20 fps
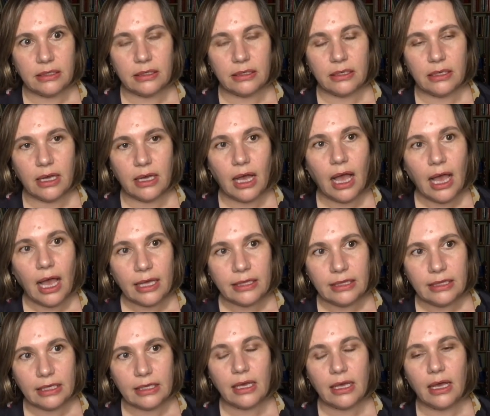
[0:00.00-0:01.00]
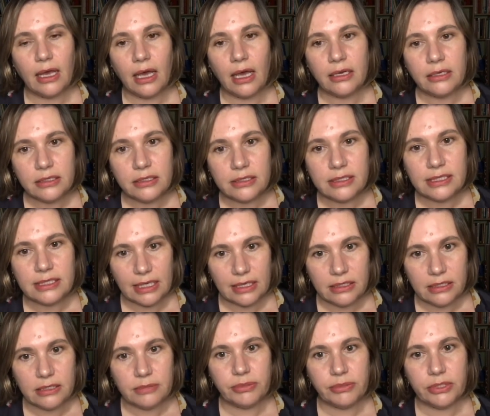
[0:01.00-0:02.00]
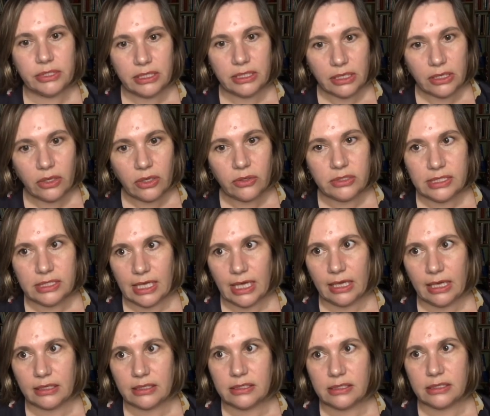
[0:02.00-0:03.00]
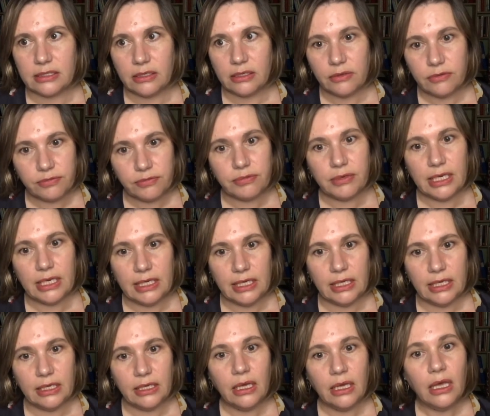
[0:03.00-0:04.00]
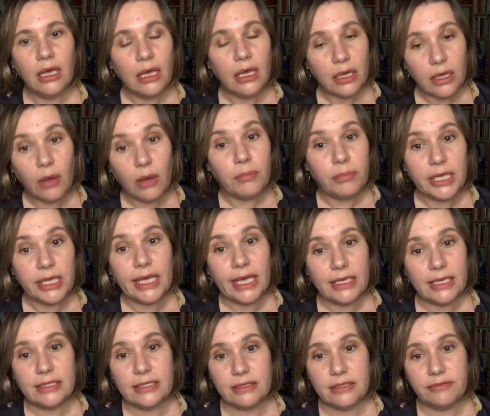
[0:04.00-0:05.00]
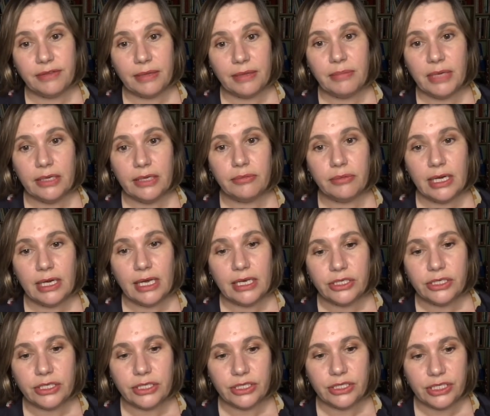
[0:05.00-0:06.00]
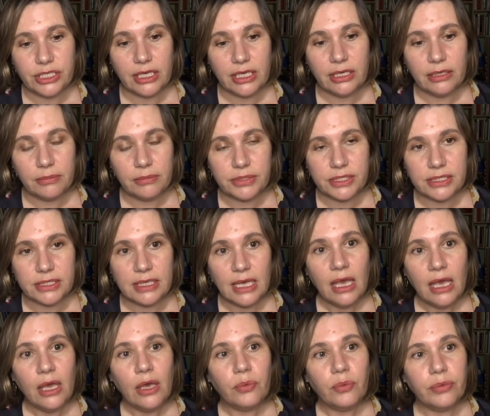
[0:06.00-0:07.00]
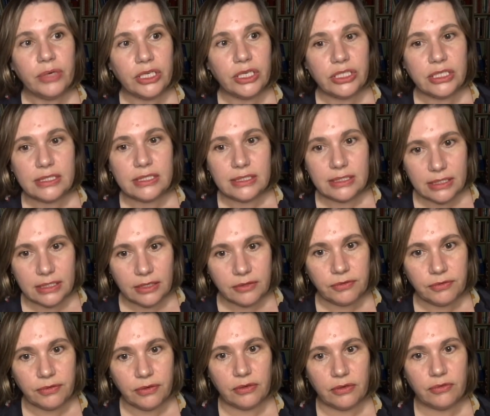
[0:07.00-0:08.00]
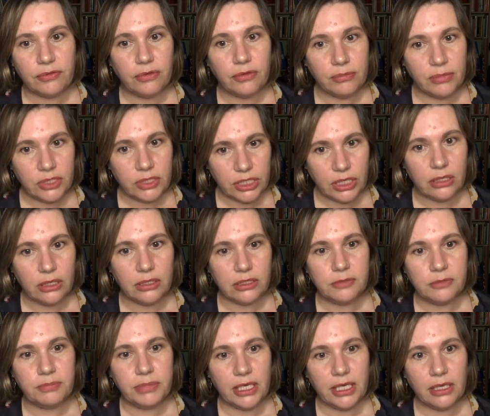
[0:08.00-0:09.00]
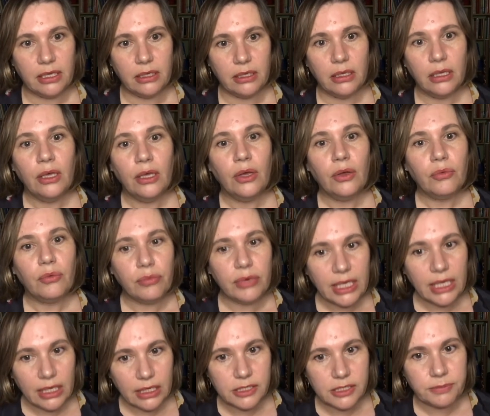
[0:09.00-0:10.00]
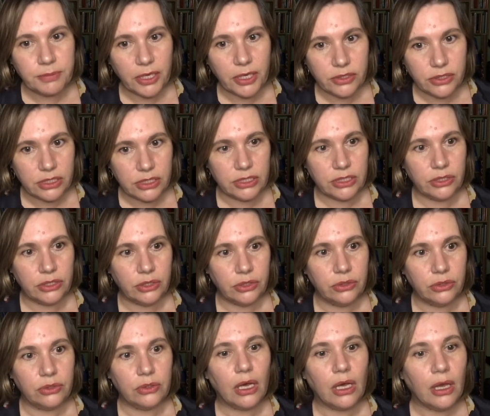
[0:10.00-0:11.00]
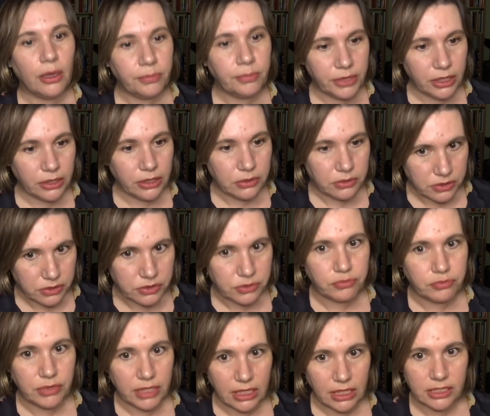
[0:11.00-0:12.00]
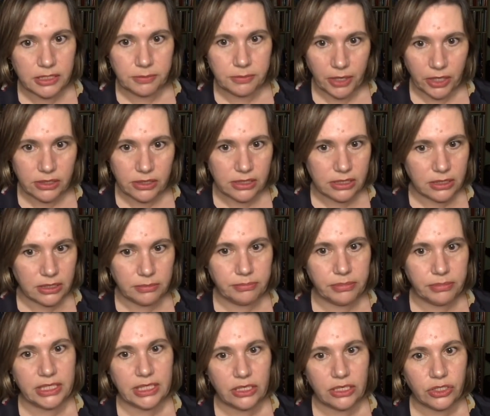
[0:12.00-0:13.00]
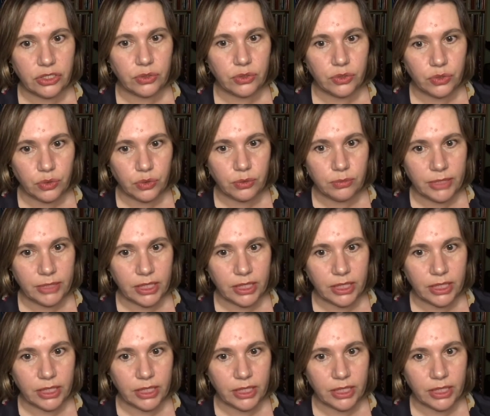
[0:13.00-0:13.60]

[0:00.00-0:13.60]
I think, understandable in the context of really complicated family relationships, which is different from a child being re-exposed to abuse, re-exposed to potential trauma